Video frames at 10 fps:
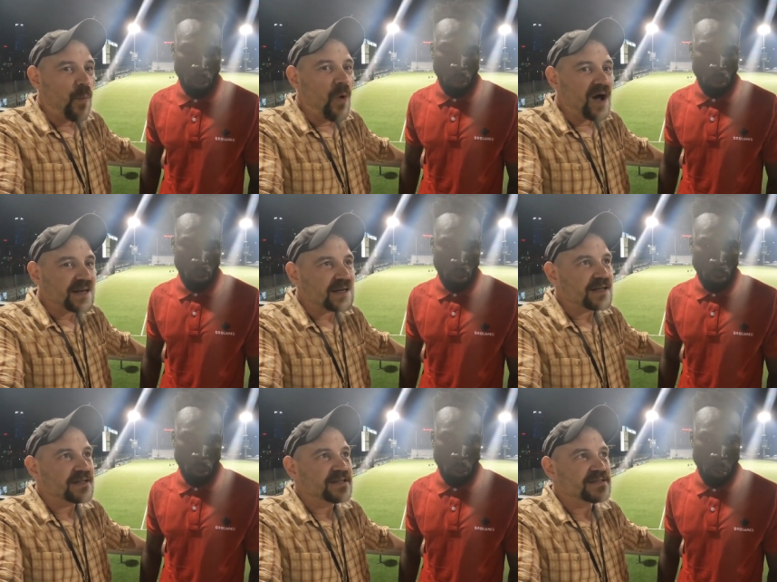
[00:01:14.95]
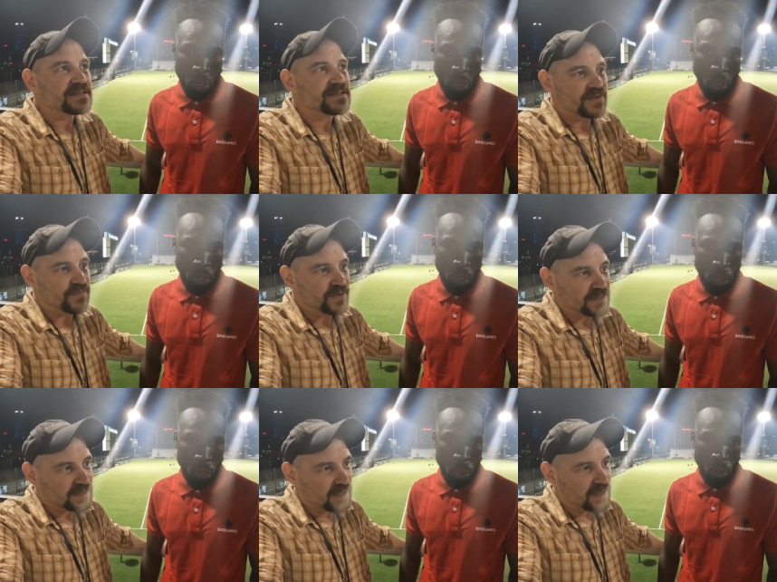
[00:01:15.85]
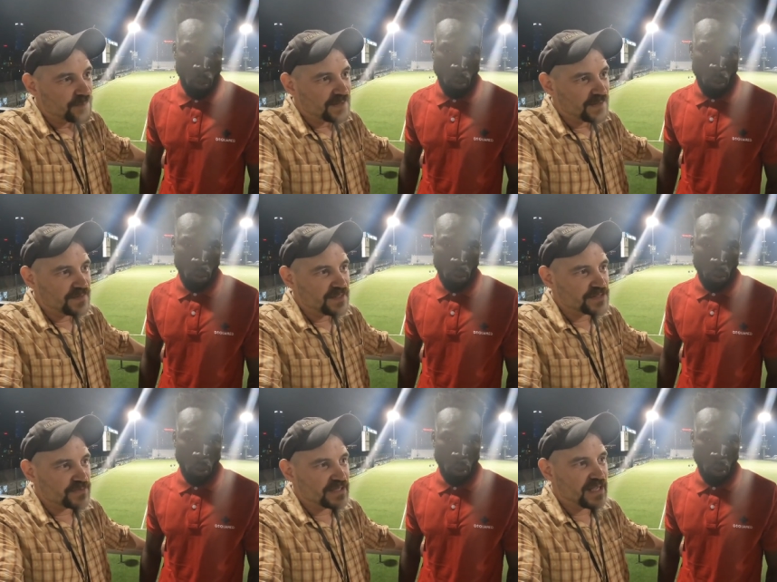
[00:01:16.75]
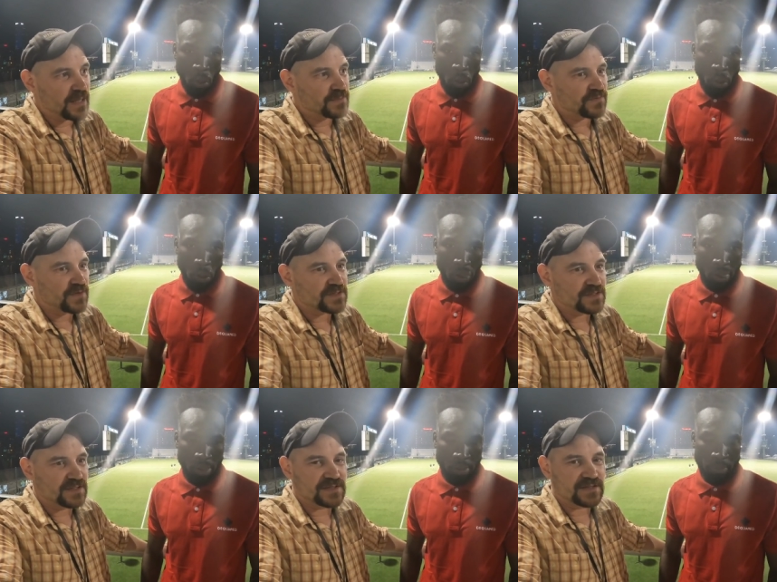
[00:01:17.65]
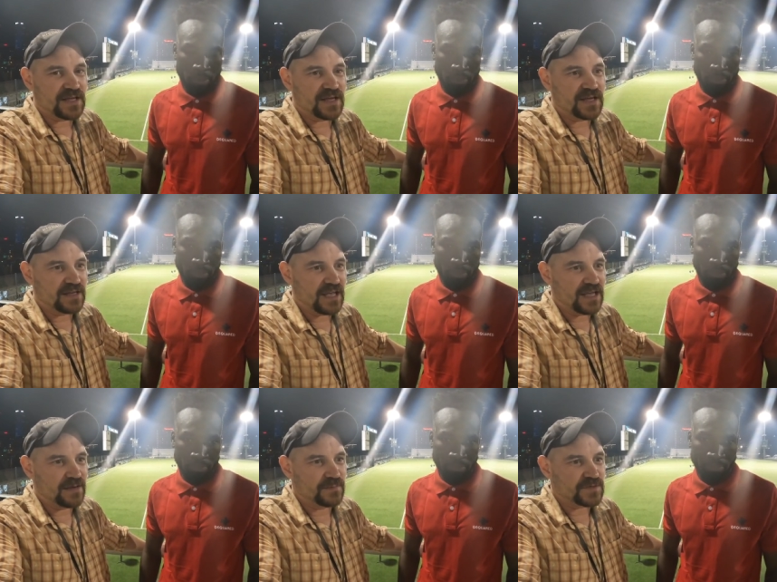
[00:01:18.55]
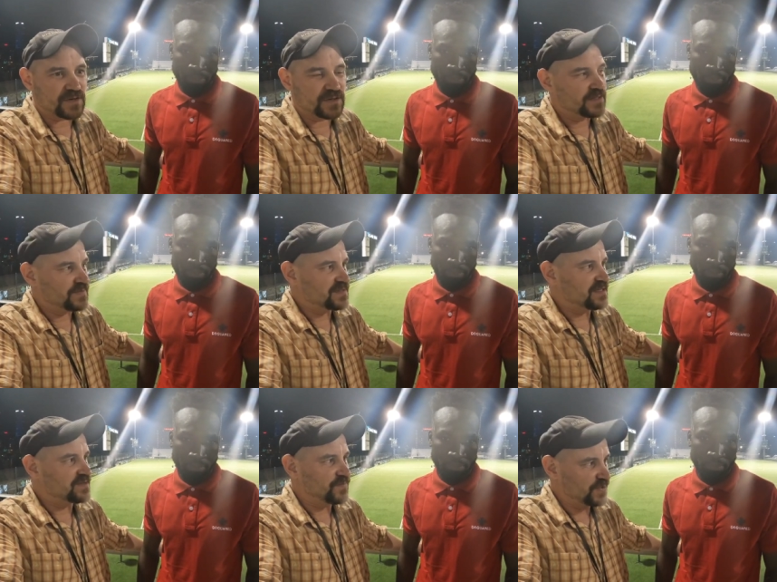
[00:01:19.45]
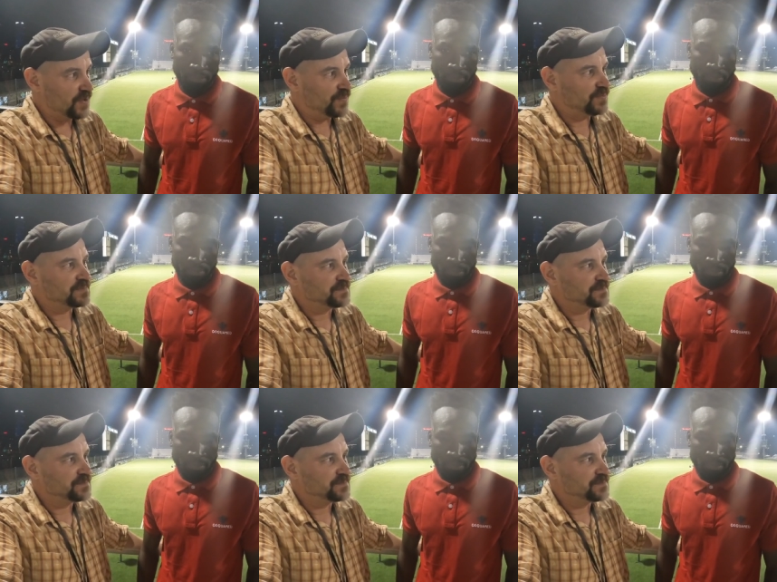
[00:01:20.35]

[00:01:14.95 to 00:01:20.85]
what is different um, in these three games versus the games earlier in the season for you?